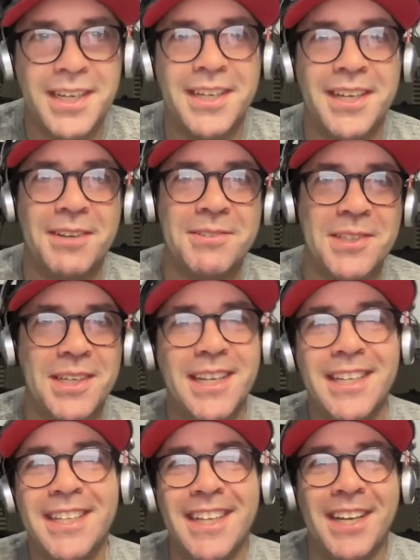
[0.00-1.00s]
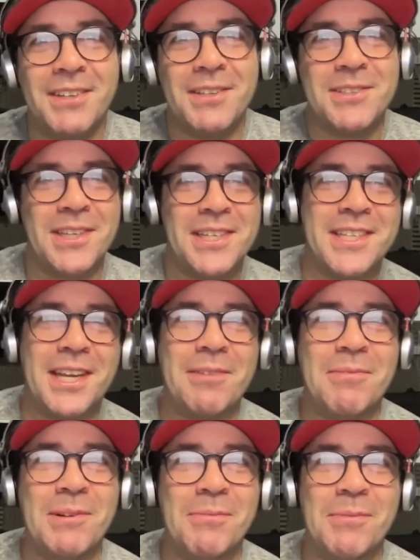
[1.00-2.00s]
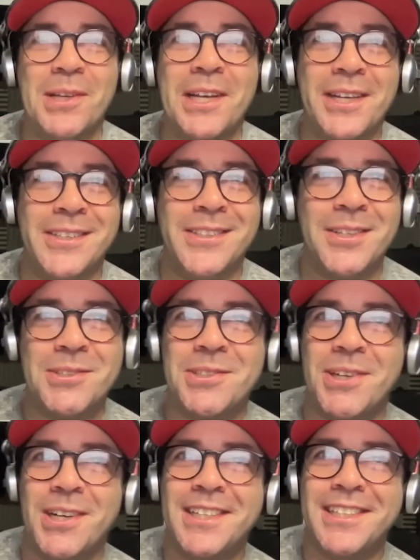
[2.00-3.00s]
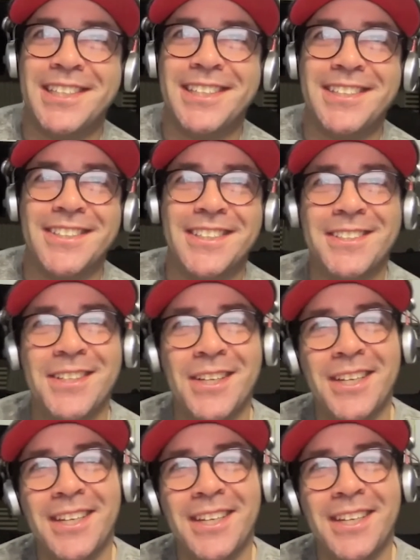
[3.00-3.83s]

Yeah, I was gonna say we'll hit on those strategies, and